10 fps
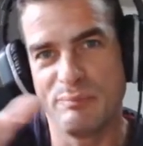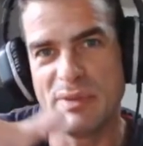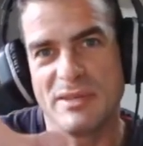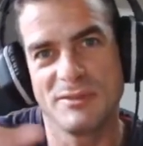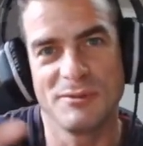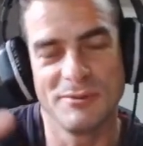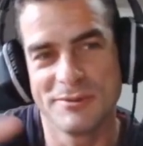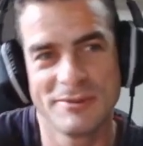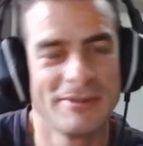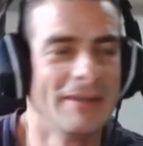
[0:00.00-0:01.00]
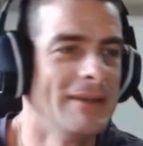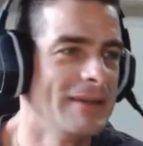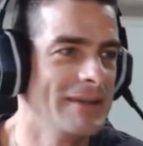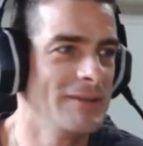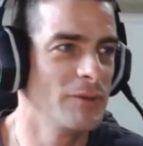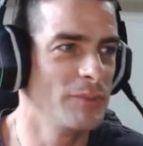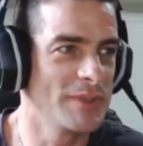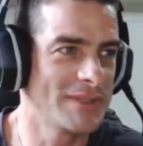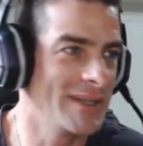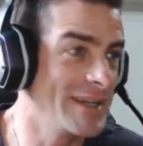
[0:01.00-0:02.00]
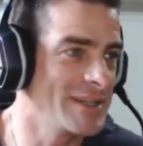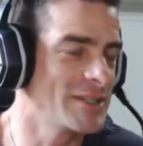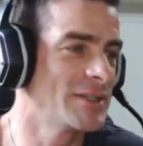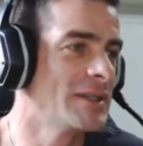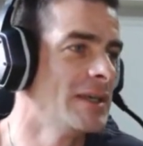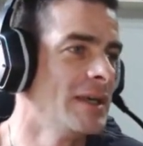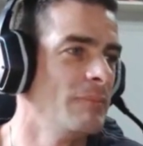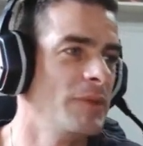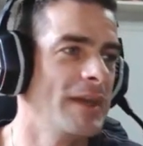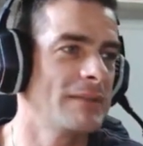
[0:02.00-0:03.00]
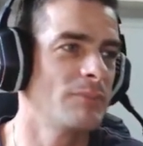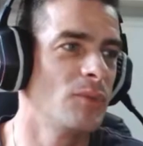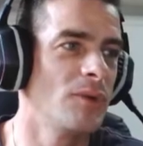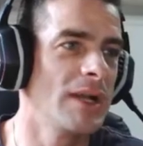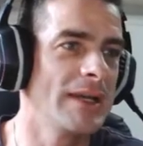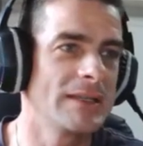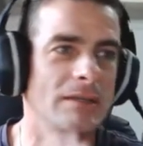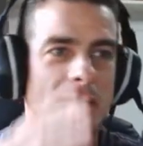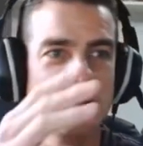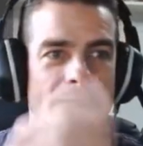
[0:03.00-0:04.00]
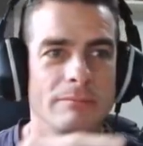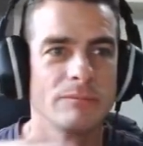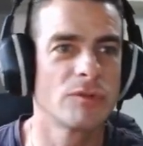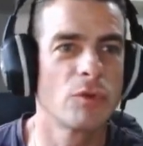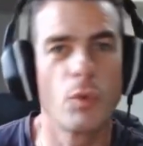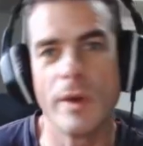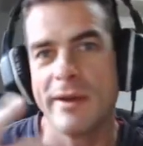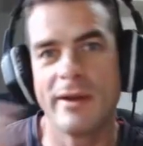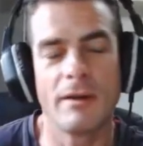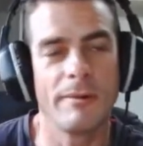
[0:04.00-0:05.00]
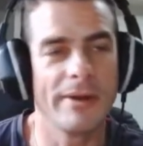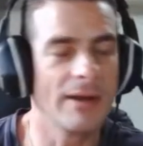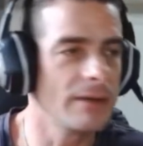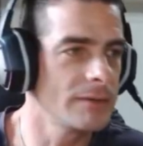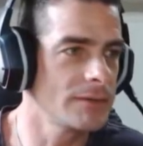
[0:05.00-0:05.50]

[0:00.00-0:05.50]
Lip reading: pixels in your pixelation, but that more like square area.